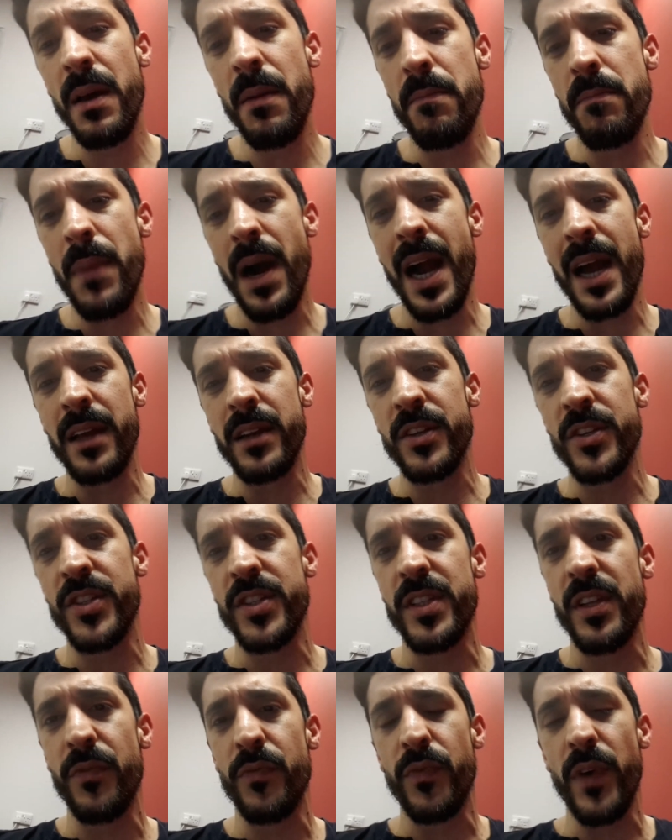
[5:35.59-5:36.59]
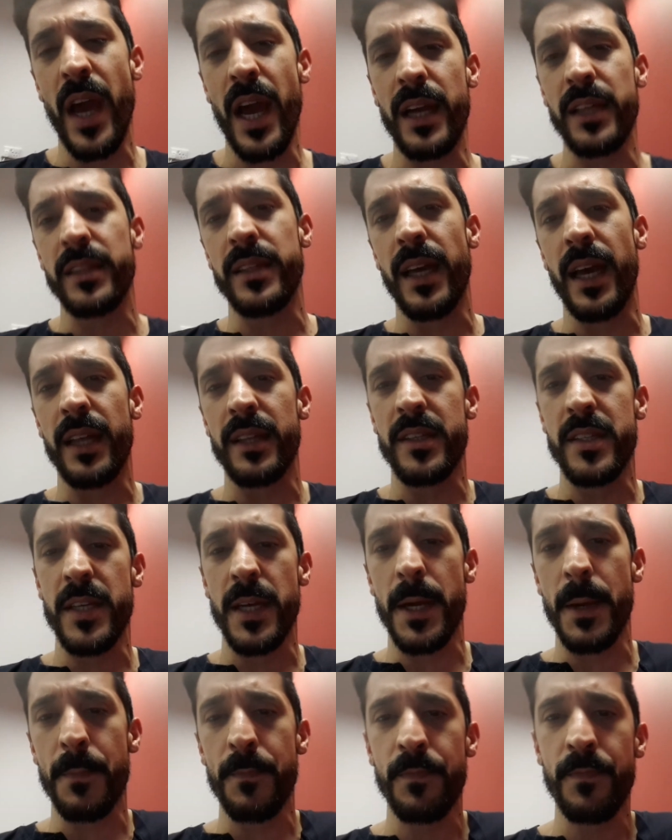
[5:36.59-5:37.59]
minus the fact that
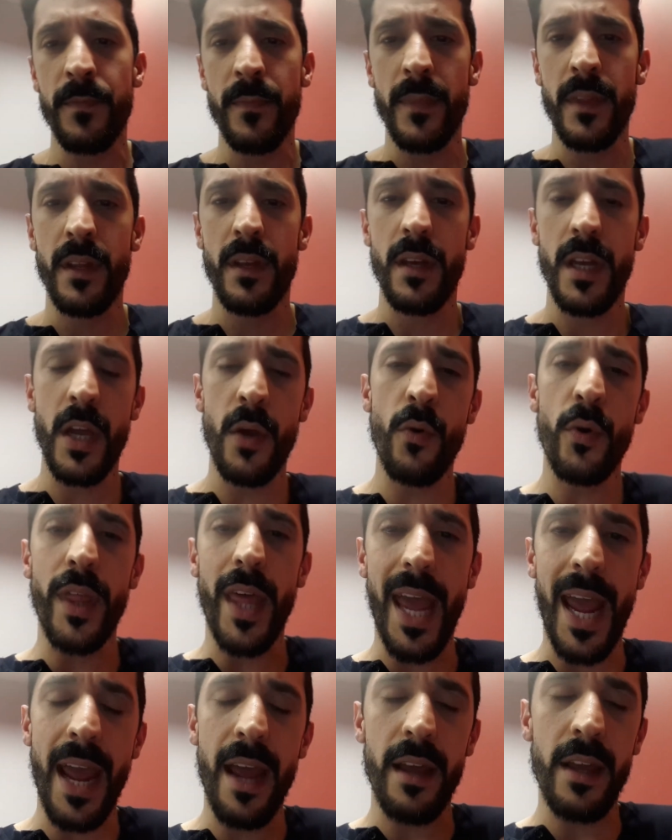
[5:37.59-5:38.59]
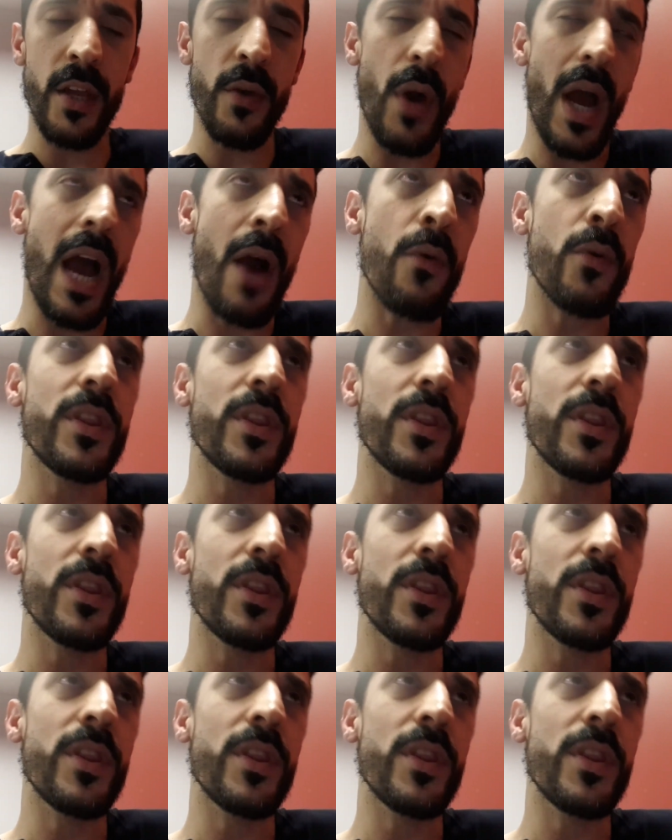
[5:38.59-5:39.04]
I